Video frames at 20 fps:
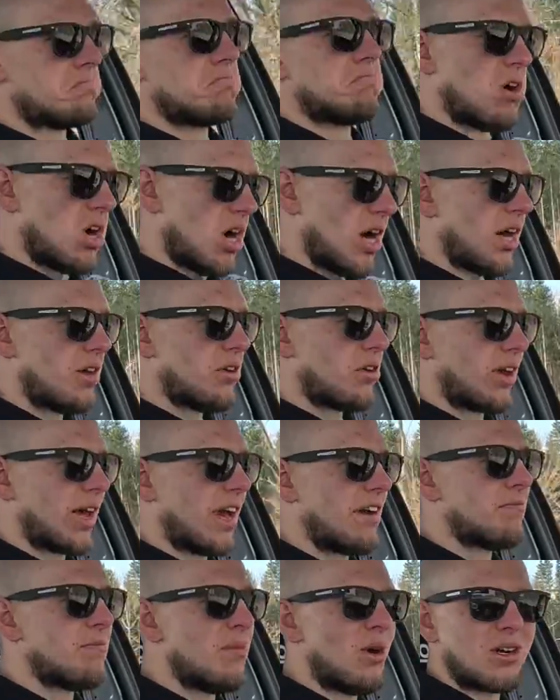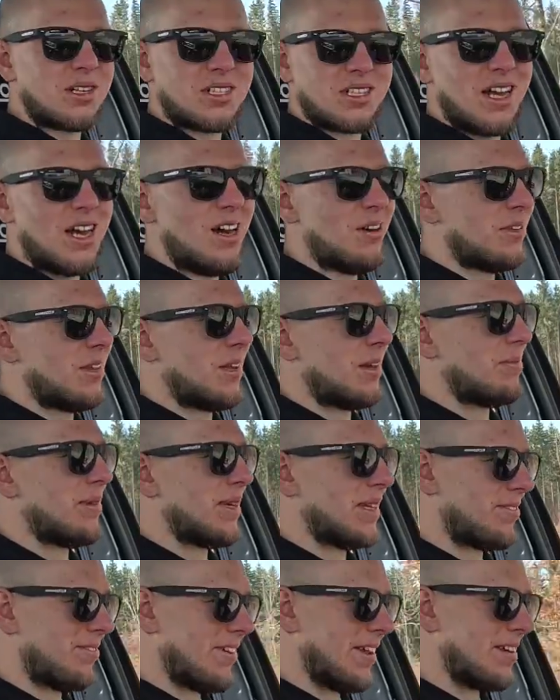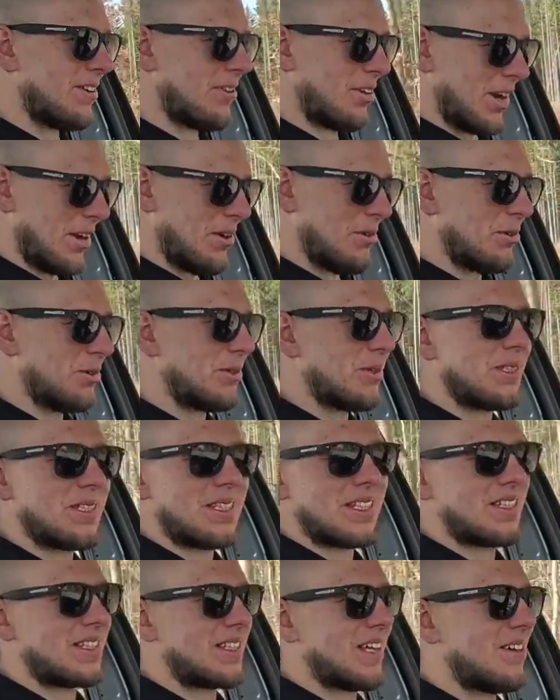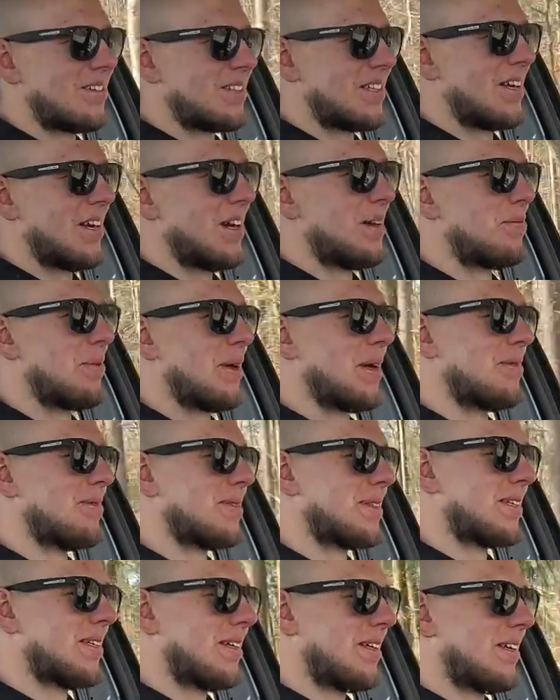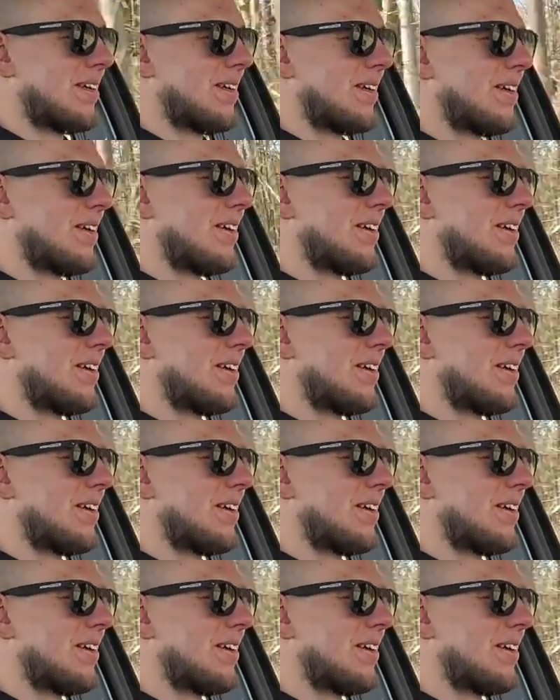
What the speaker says: Oh, you have more sound a bit when you go to 6,000 RPMs.